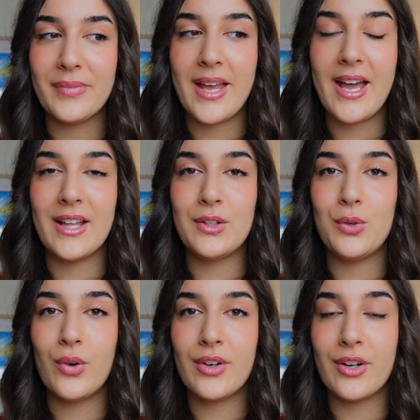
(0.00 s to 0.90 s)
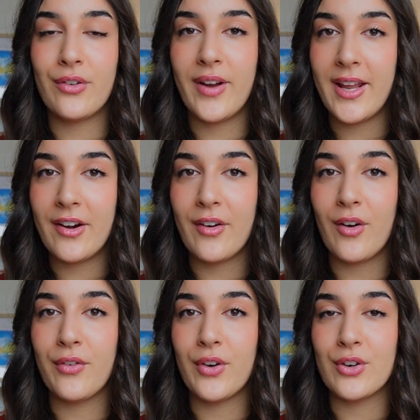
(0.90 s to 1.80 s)
that you're the creator
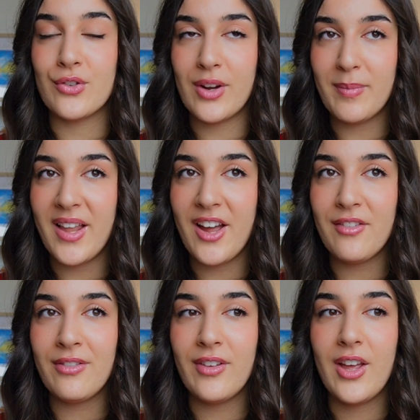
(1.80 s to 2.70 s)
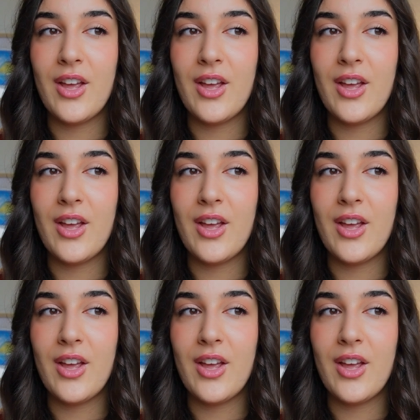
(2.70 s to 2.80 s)
of your dream life.